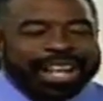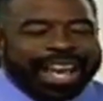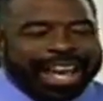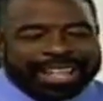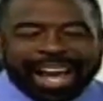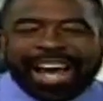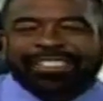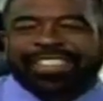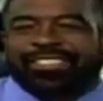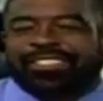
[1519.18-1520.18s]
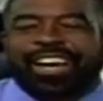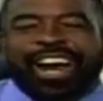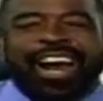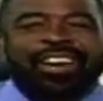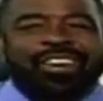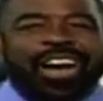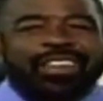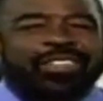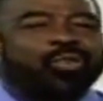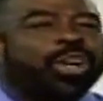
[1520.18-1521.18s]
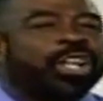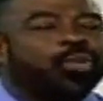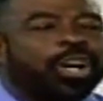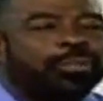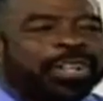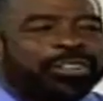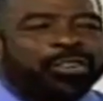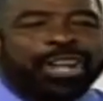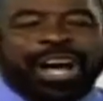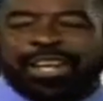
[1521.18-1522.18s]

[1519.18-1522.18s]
And I said, sir, what do you want me to do now?